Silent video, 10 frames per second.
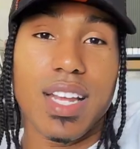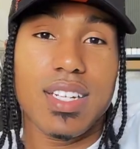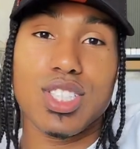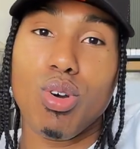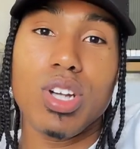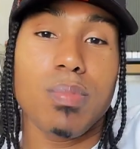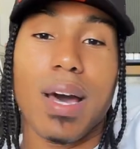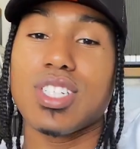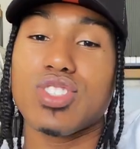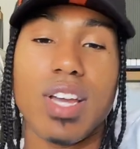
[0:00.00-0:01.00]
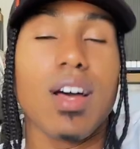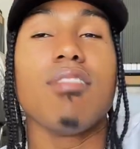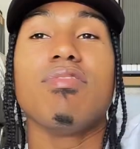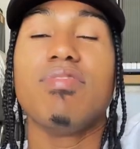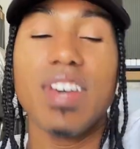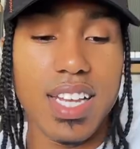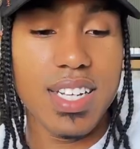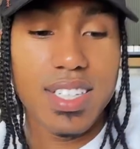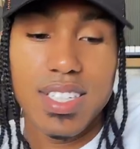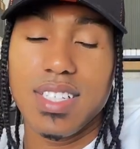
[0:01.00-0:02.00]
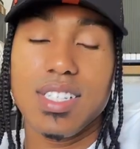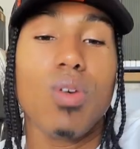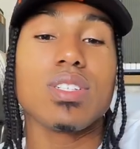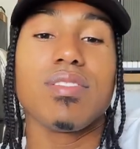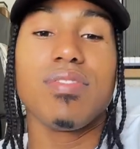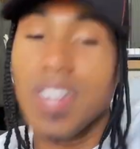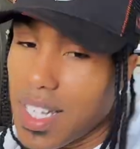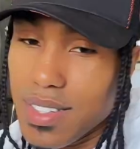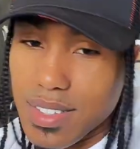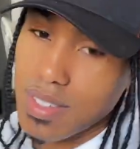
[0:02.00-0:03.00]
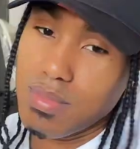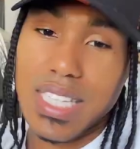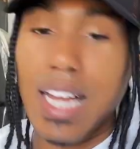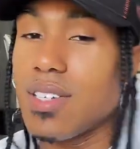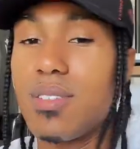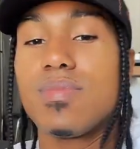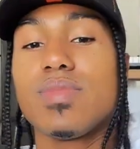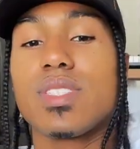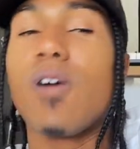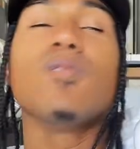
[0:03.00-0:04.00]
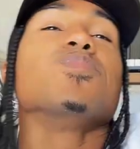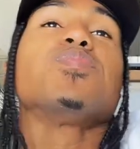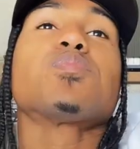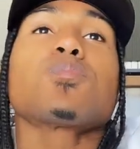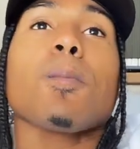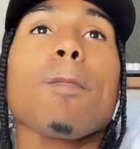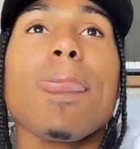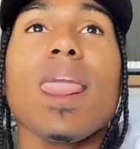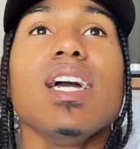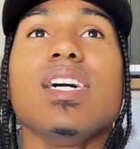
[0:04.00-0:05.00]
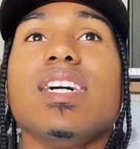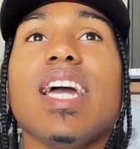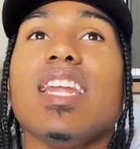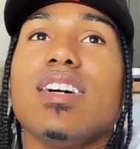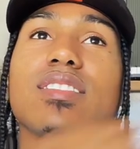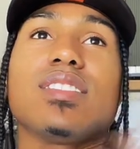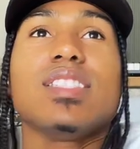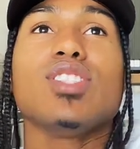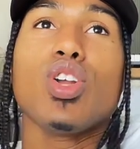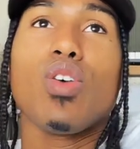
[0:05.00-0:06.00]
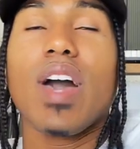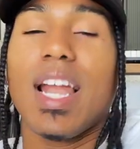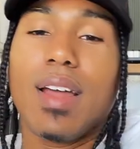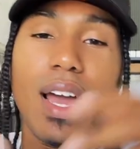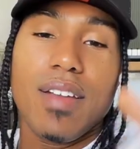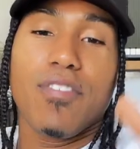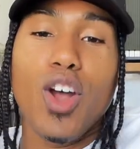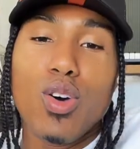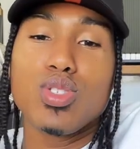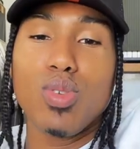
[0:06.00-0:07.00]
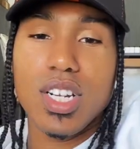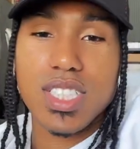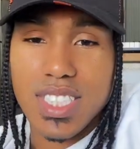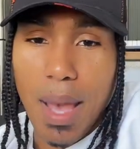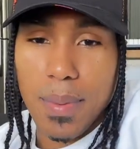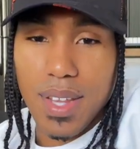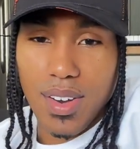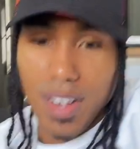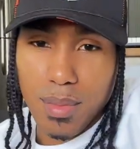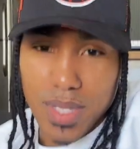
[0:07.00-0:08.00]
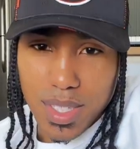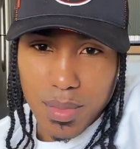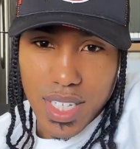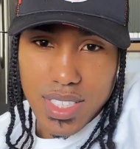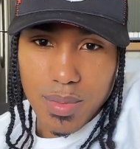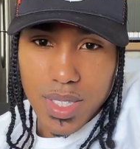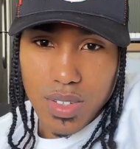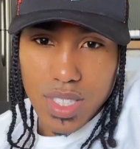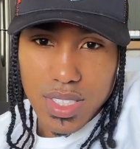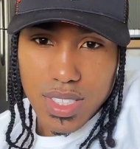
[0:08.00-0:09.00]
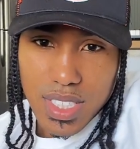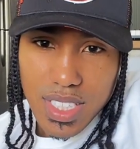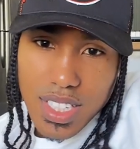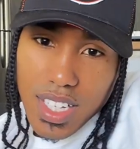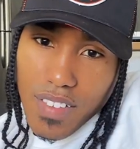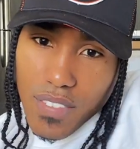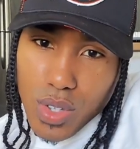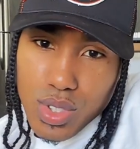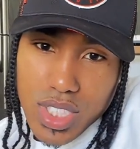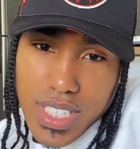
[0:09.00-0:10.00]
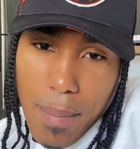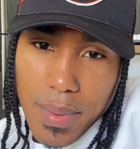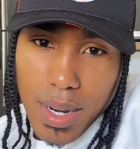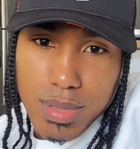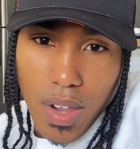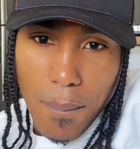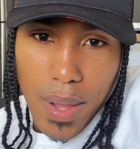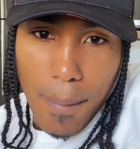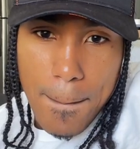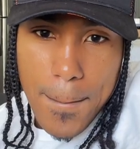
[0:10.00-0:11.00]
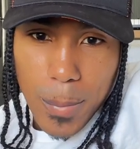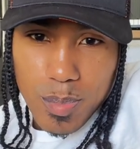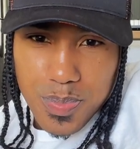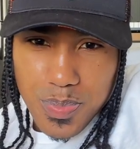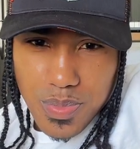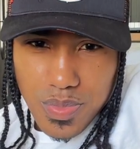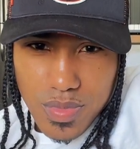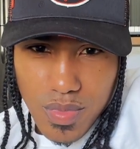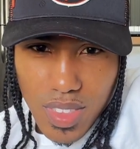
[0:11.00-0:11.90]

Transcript: Like she's the villain. The story's about a straight up villain. To's a villain. I'm telling you. So in the novella, and for those who are just tapping in, hold on, let me answer some of these questions. For those who just tapping in, I'm talking about